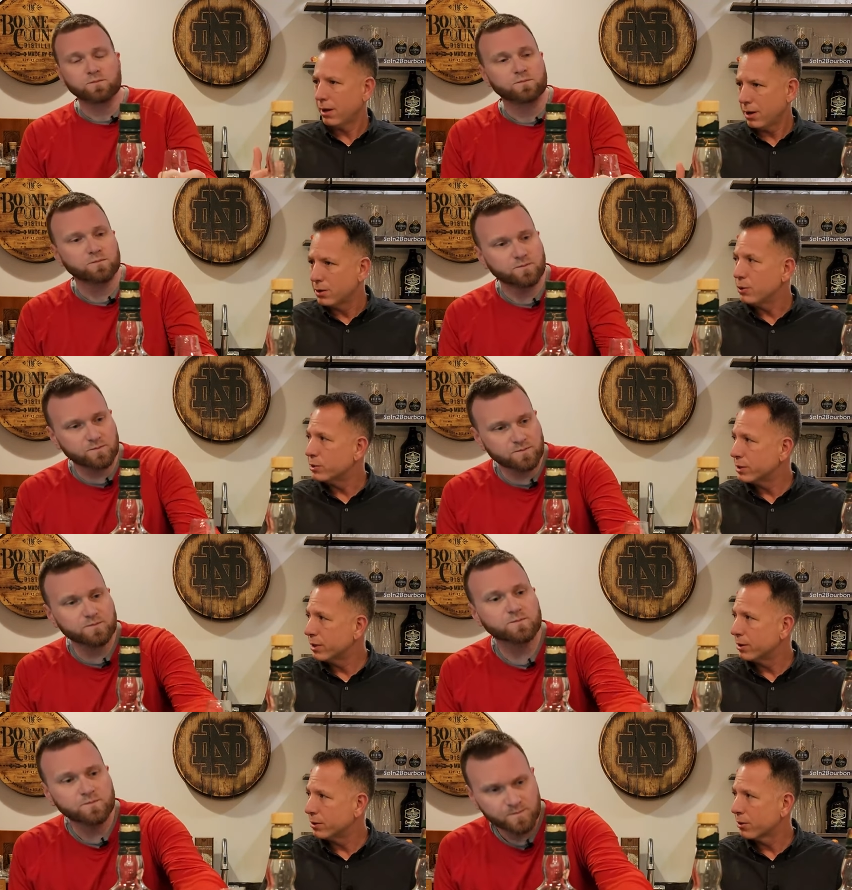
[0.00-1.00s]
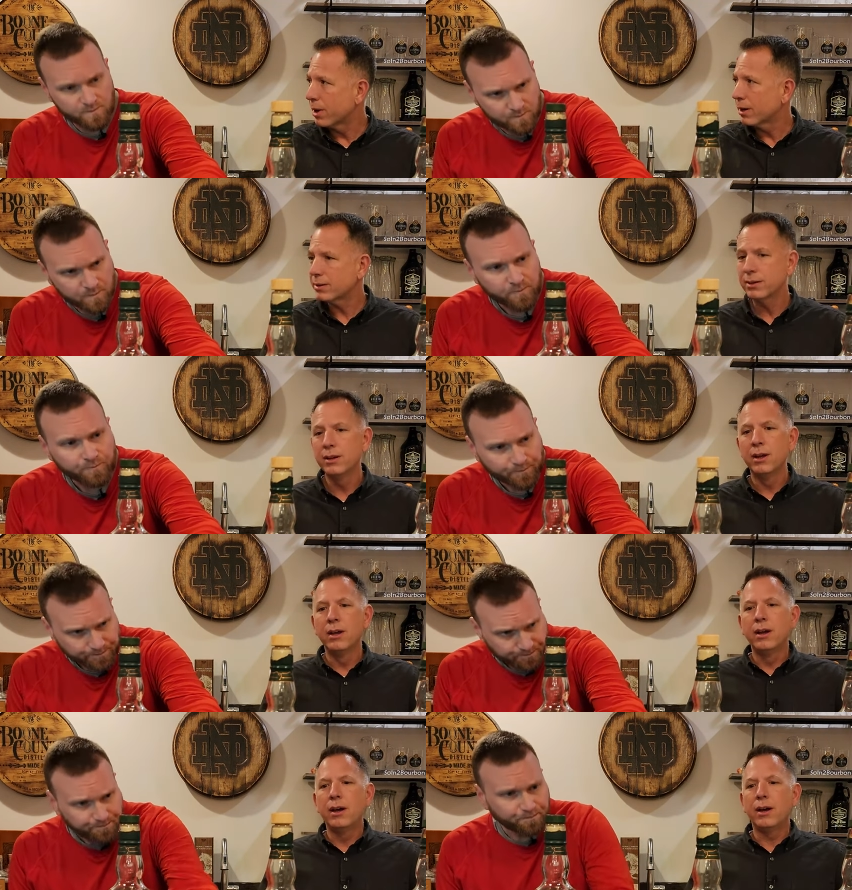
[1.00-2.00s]
Speaker 1: a new still correct
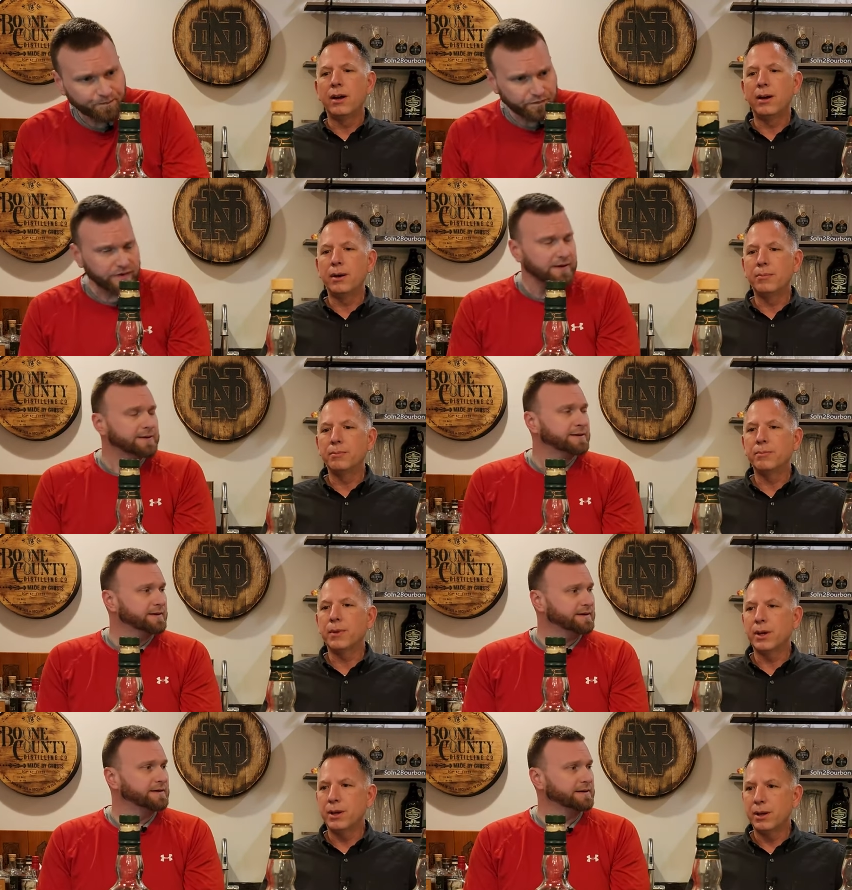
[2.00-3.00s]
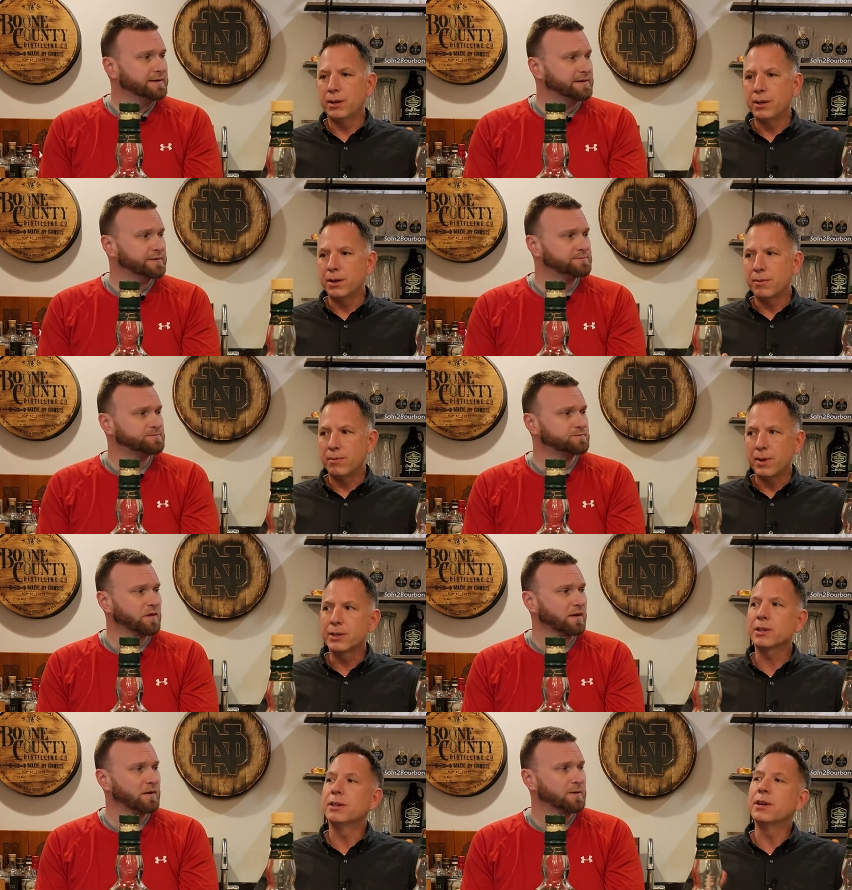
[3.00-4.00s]
mm-hmm. um, and
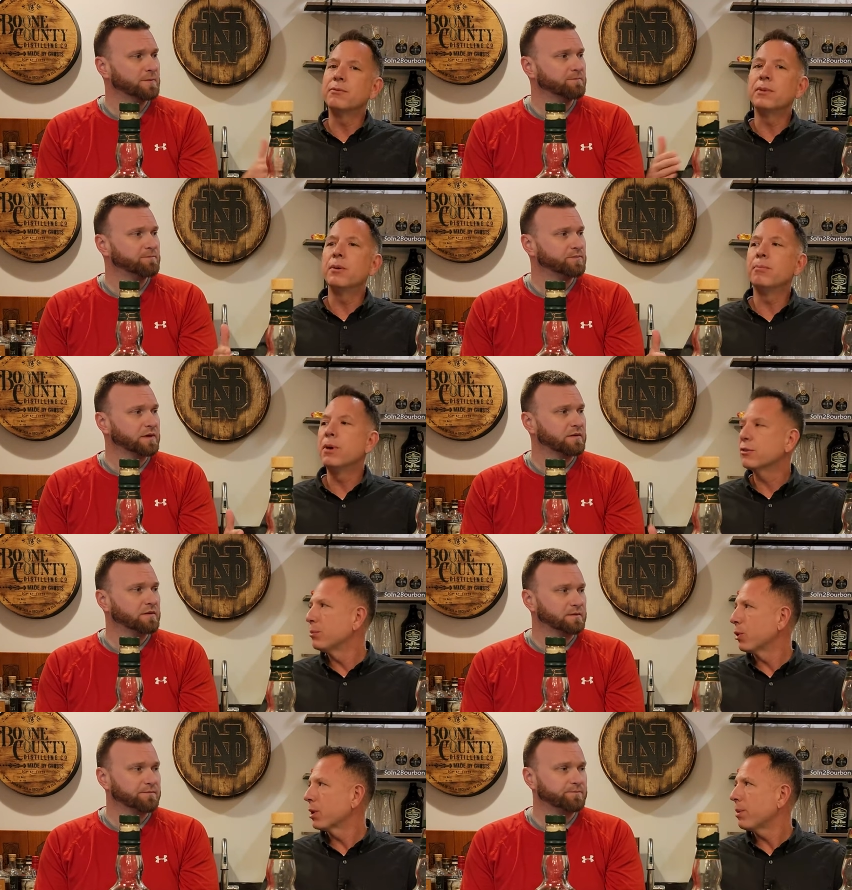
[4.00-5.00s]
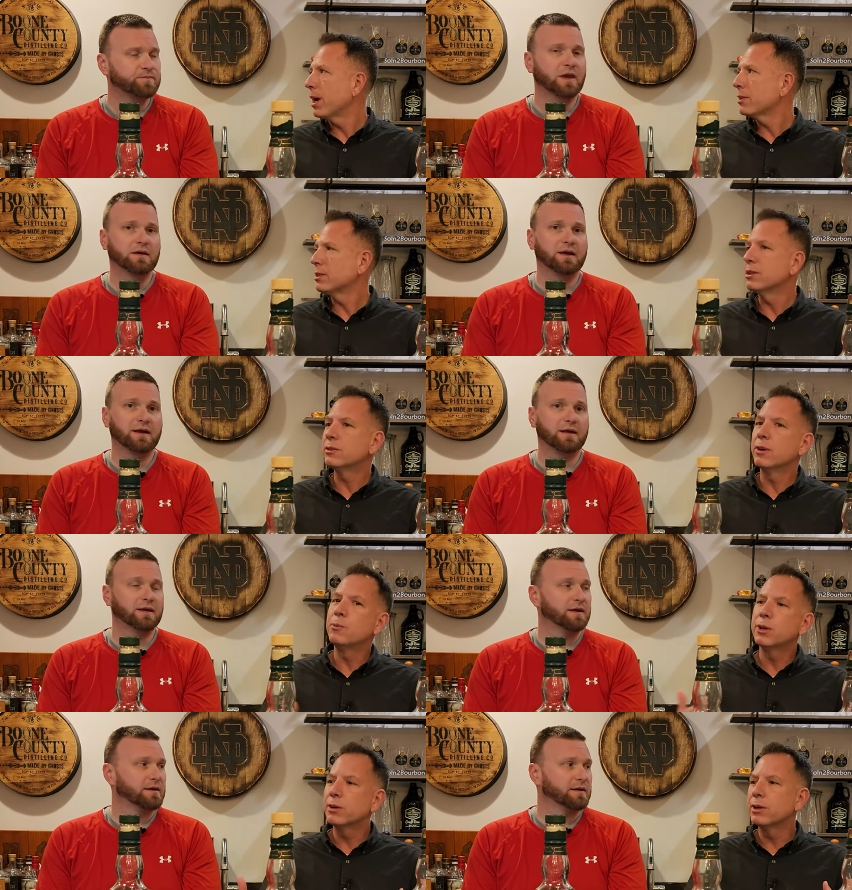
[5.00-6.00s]
that's going to give them much more capacity. So I'm
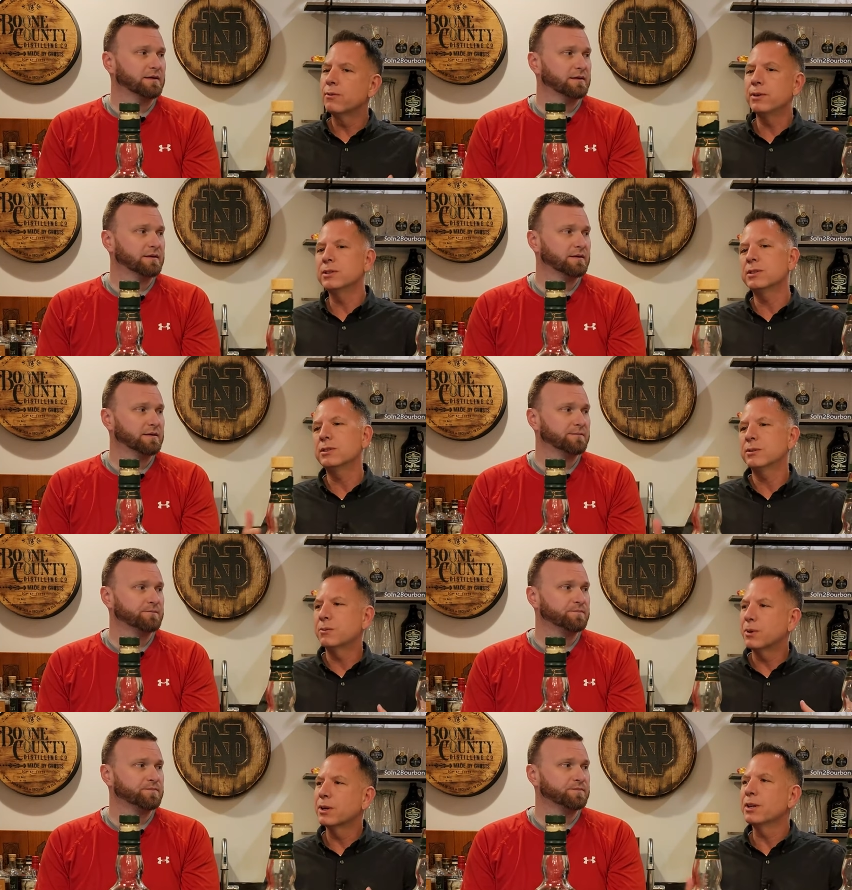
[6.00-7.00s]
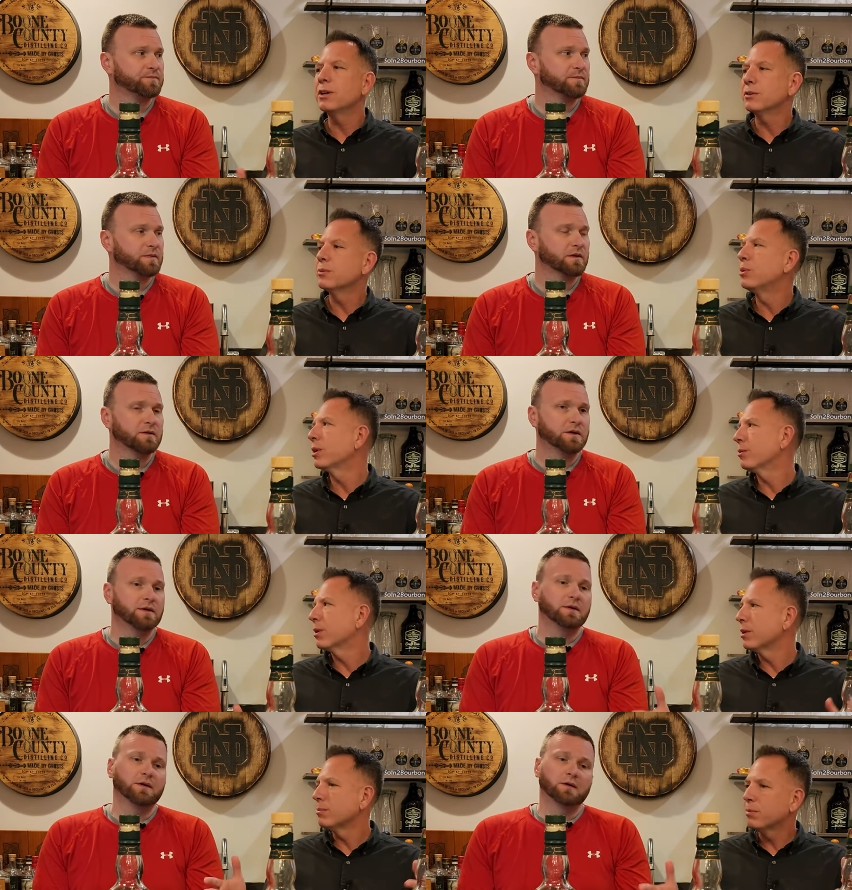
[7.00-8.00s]
wondering if it's we're going to get to the point
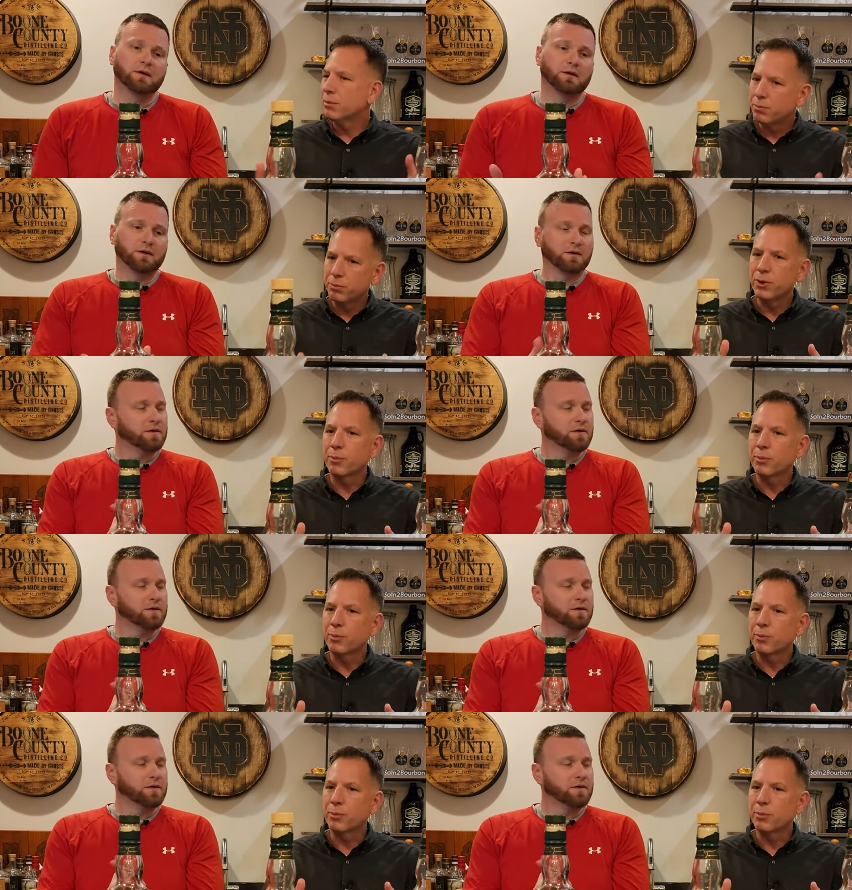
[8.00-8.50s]
where their